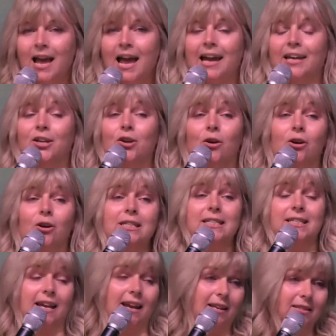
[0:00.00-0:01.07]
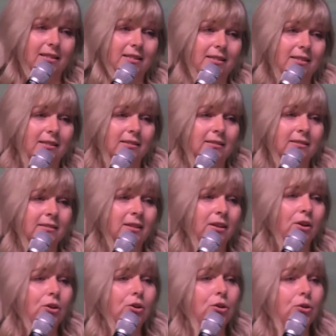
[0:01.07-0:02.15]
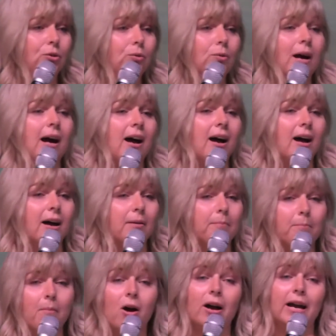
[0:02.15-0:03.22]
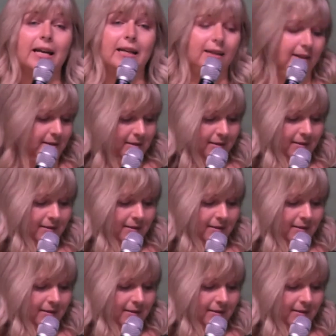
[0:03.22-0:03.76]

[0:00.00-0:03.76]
And God says, you are mine.